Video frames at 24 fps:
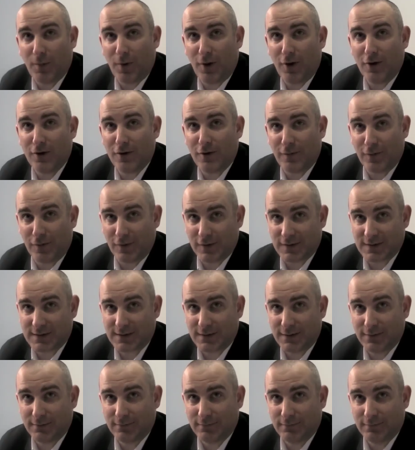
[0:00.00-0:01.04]
hurler
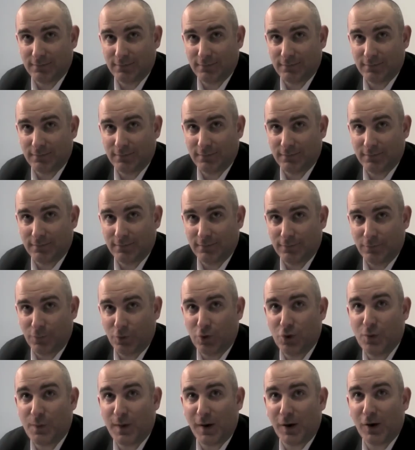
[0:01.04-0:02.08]
first
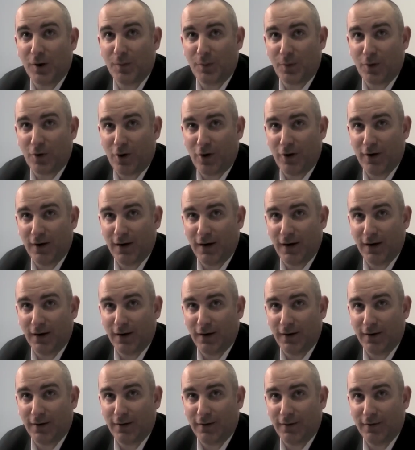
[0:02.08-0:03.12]
when you pick up your hurley
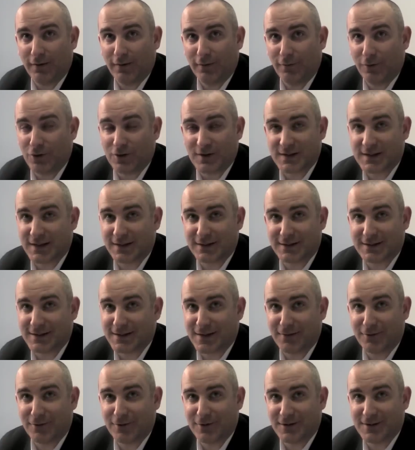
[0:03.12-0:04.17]
when you're six or
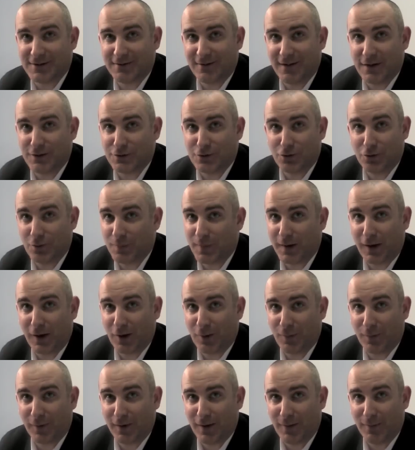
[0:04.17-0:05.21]
seven years of age you don't pick it
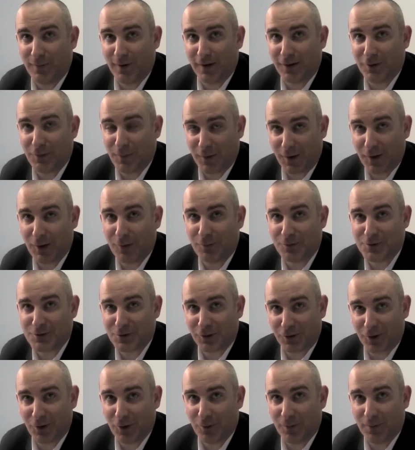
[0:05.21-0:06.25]
up with Limerick you pick it up with
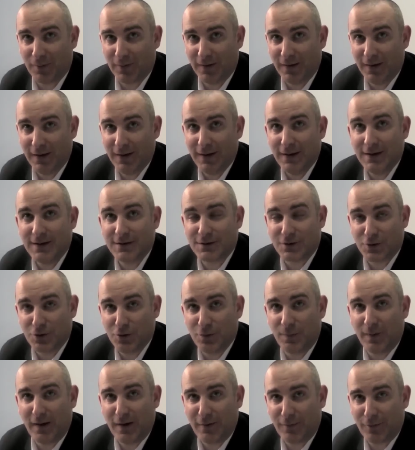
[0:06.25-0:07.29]
your club so you
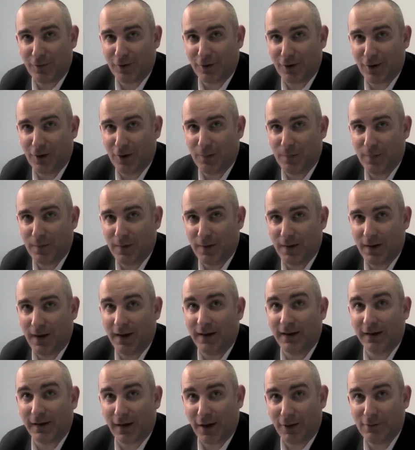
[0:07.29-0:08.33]
play for your club
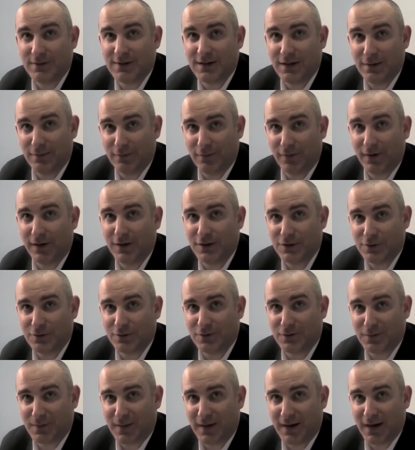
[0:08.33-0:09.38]
and the county invite you
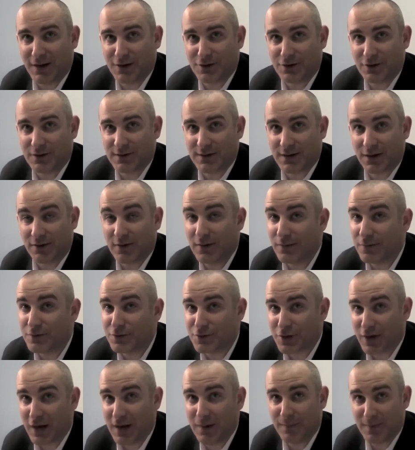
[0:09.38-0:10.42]
to wear that jersey or even
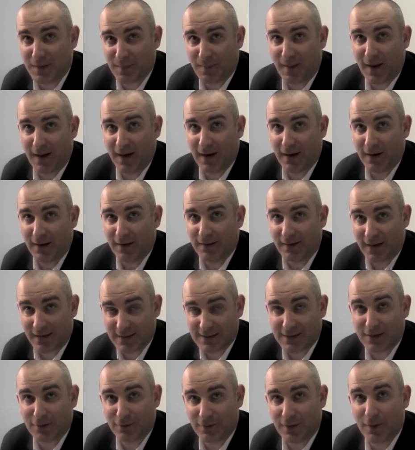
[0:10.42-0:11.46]
train with the panel
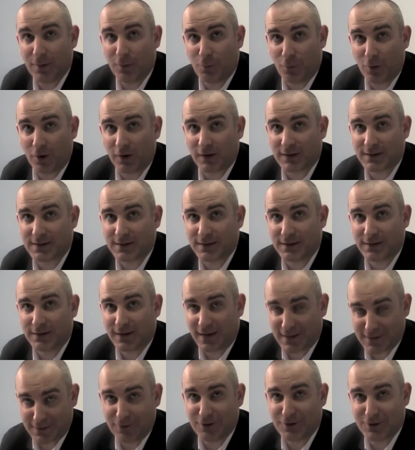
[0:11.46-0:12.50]
that's how it works
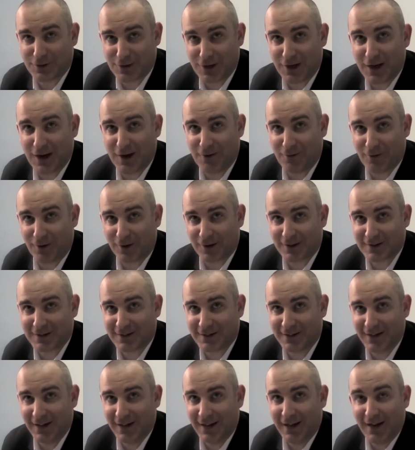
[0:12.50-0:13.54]
that's how the GAA works
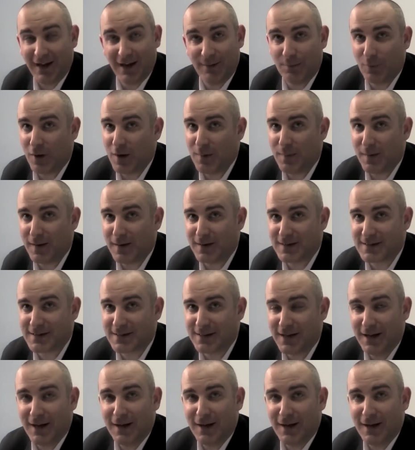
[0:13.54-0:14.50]
it might be it's